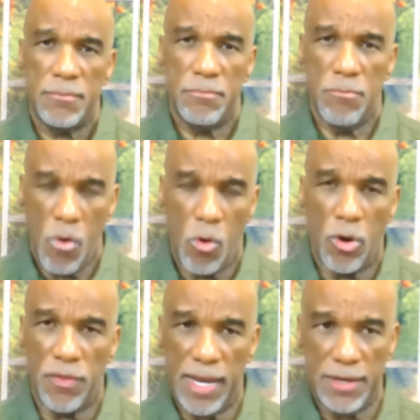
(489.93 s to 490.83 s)

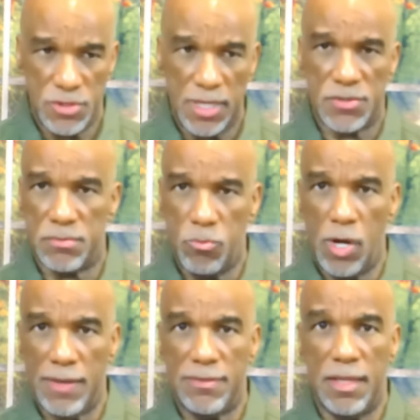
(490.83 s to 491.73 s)
more than just
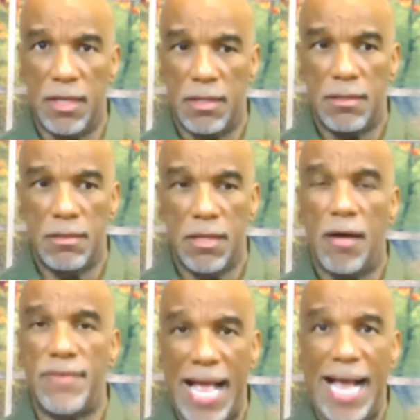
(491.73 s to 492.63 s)
what the
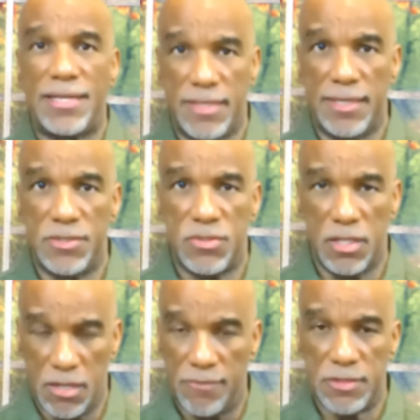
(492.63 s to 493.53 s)
love act is. A
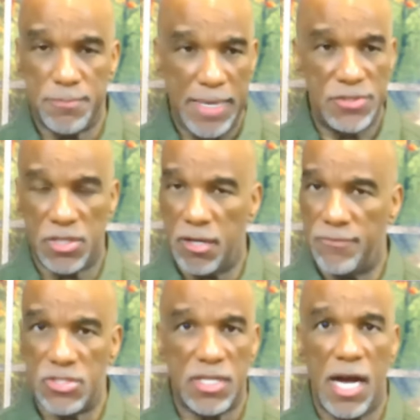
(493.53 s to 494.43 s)
love is patient, love
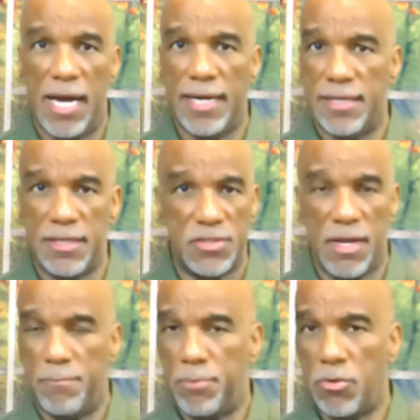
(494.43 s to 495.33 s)
is kind, it does
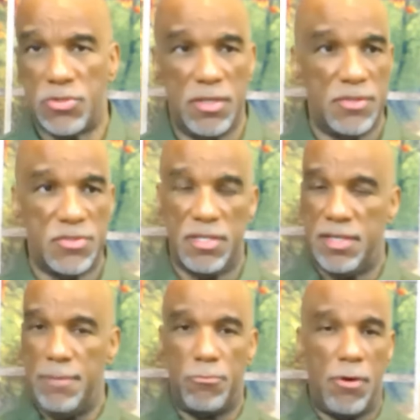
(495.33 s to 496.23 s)
not boast, it doesn't
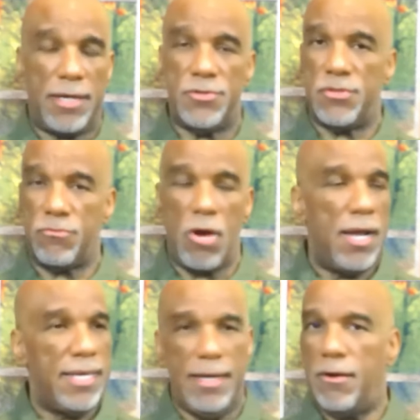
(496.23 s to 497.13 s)
keep records of,
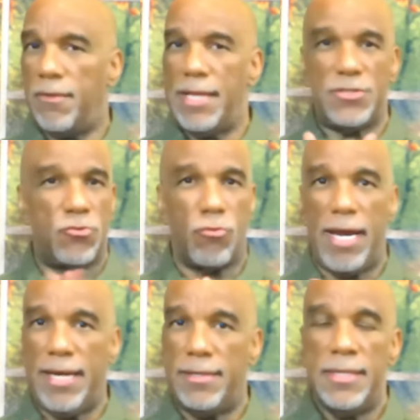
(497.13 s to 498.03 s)
get off, that's
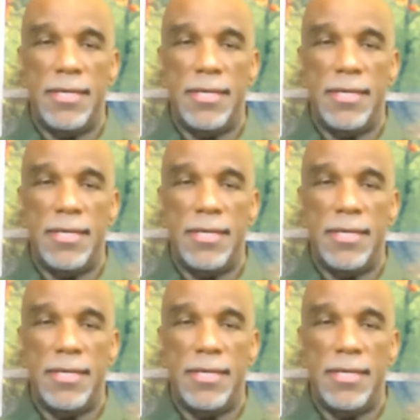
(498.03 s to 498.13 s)
great.